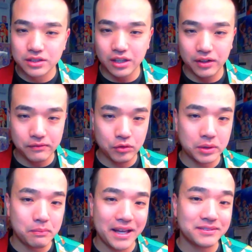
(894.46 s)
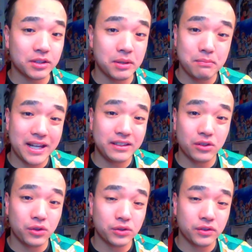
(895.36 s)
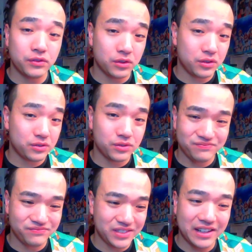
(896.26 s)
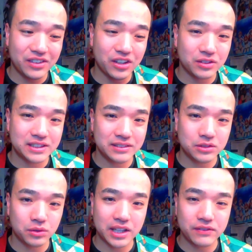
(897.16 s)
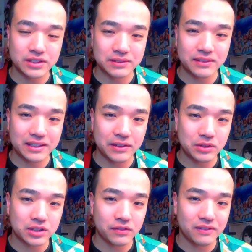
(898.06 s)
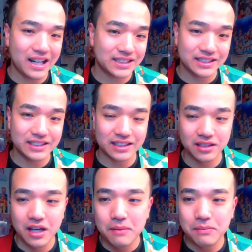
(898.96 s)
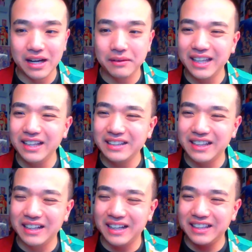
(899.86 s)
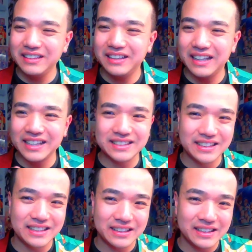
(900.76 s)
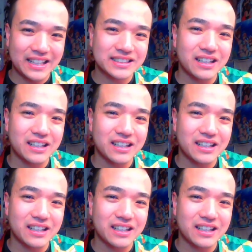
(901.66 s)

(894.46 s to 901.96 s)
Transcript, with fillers: So if you want to blame someone, blame the author for, I don't know, didn't, don't give us something that we saw from last season. But I think, the, I think next, the next